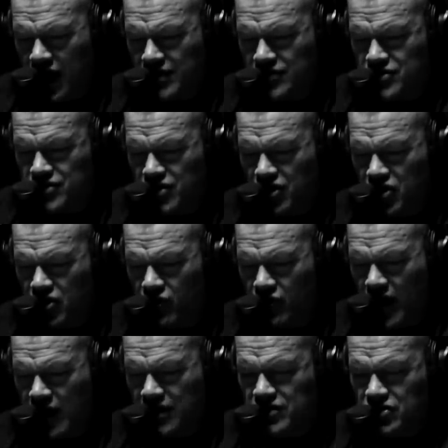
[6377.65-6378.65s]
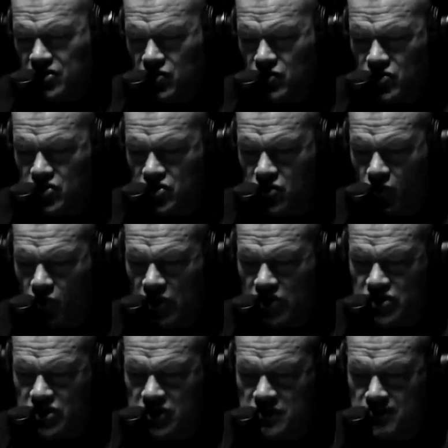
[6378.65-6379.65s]
and to the correct use
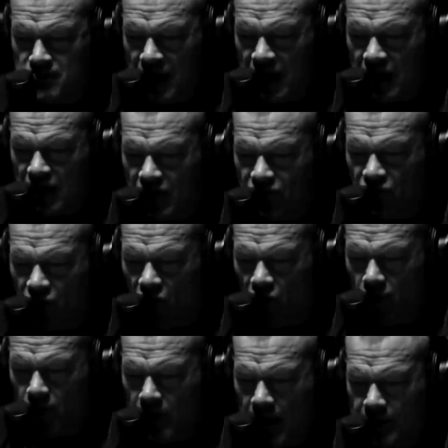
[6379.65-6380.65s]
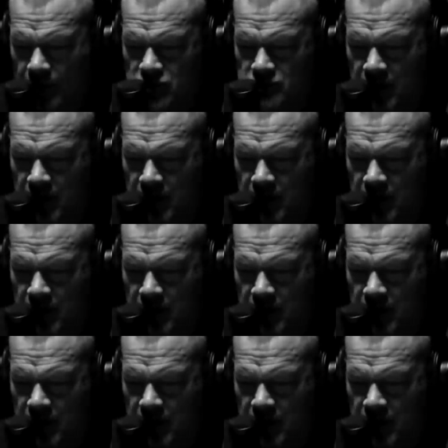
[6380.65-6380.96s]
which is made of all members